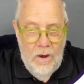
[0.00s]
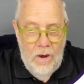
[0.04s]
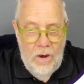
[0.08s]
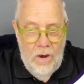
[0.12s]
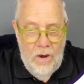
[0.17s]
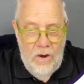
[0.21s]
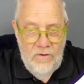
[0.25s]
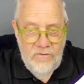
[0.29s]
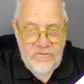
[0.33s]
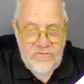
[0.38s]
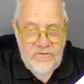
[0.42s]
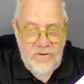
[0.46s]

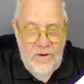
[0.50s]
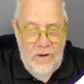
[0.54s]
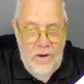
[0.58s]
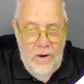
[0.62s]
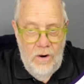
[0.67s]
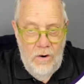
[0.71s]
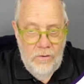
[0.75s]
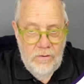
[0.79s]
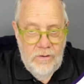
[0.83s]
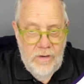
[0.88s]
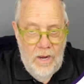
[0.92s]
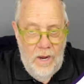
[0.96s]

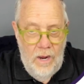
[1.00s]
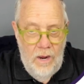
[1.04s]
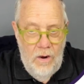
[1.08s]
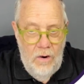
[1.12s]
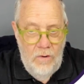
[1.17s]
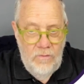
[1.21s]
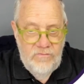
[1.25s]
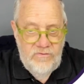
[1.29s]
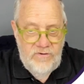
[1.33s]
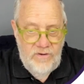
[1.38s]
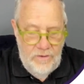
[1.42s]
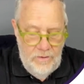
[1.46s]
also
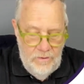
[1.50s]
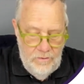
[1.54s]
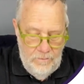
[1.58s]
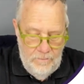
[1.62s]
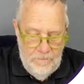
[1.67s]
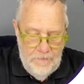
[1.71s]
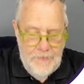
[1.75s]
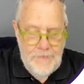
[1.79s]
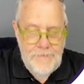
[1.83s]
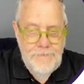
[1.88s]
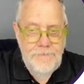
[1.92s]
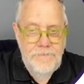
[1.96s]
go to,